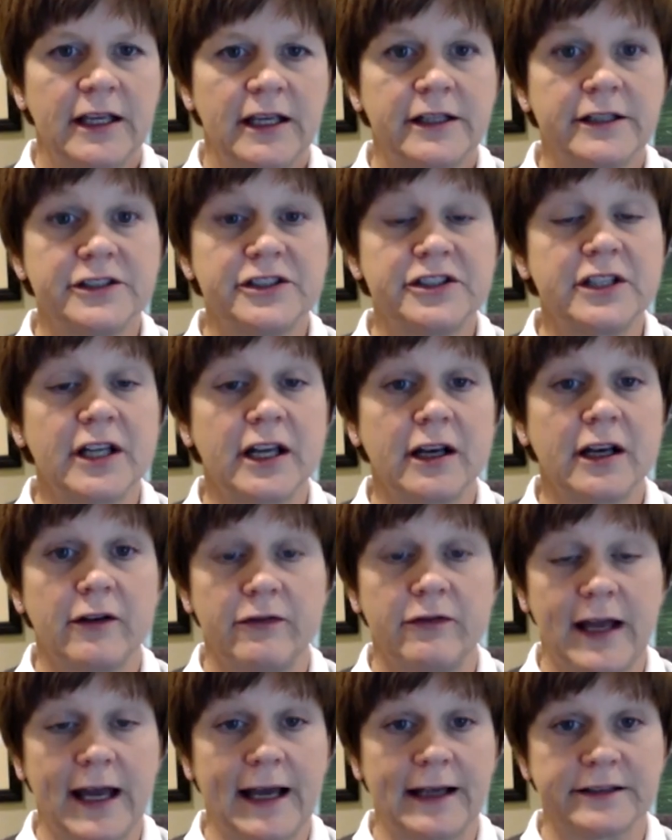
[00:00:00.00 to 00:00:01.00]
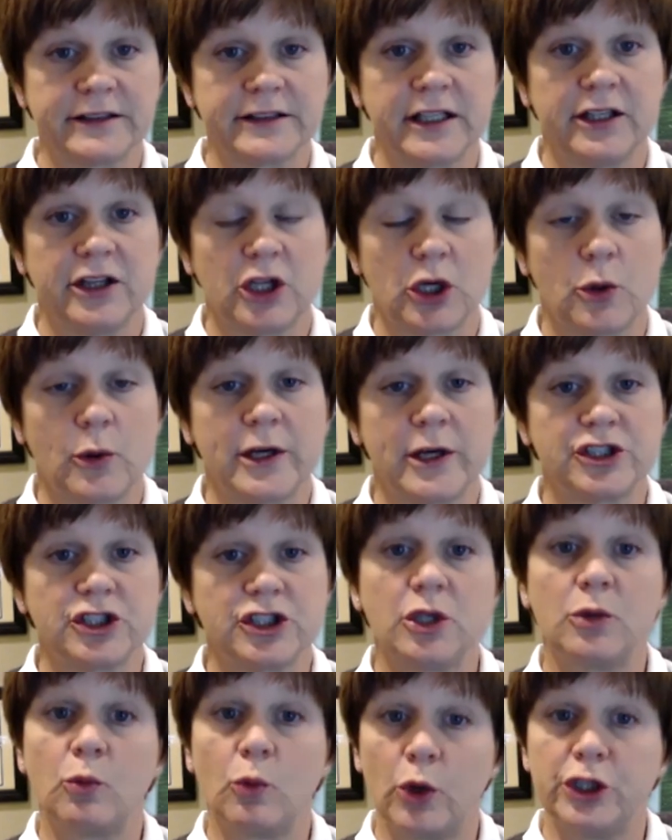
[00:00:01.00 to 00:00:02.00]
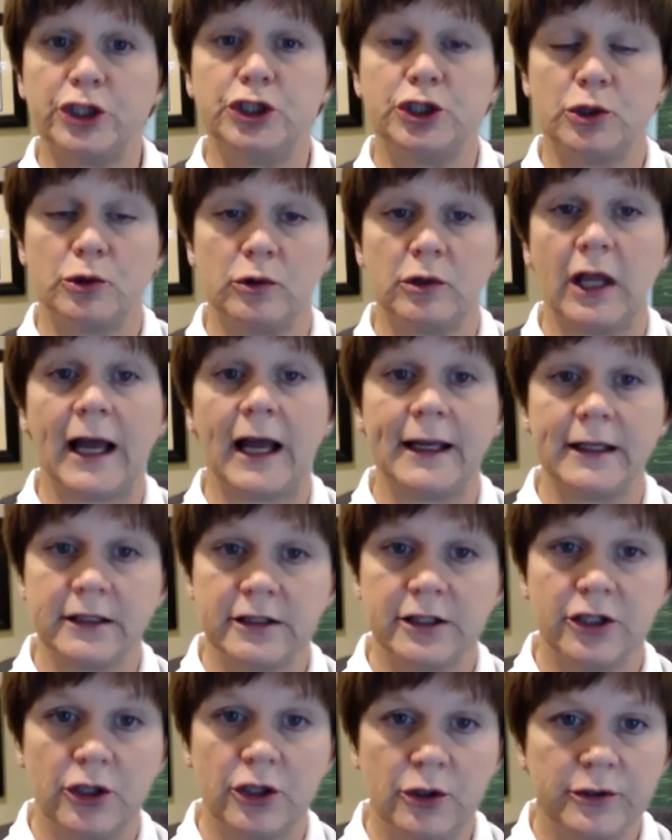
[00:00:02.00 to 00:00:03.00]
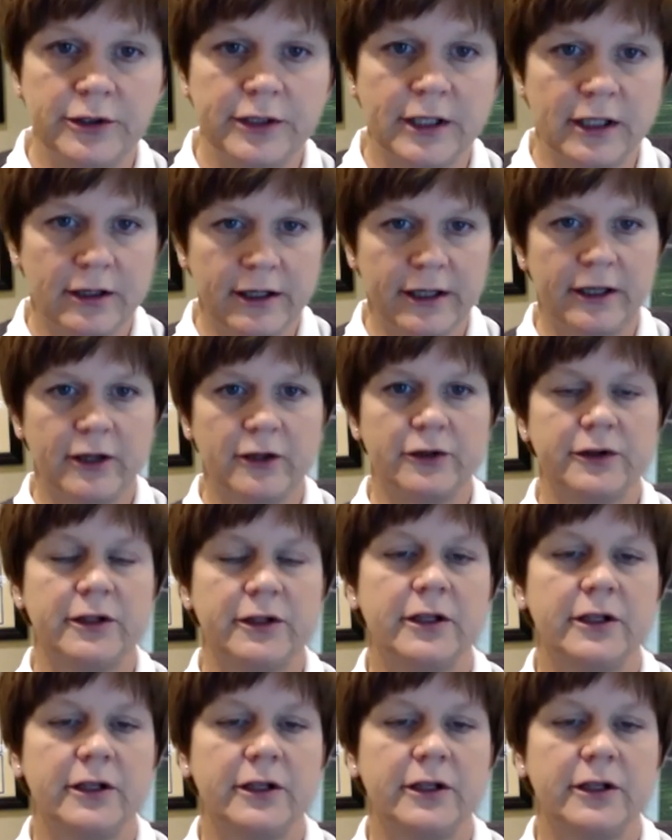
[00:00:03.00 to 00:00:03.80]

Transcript: instead of asking the question, would you like to do telehealth?